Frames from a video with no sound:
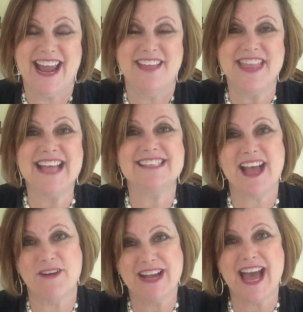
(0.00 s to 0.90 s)
And that's
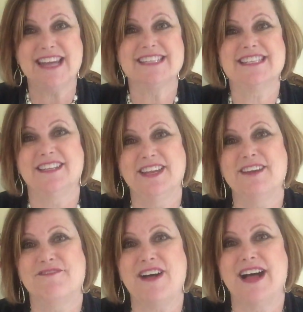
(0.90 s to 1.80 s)
how it kind of
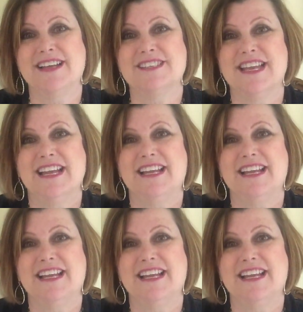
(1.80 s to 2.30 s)
solidifies.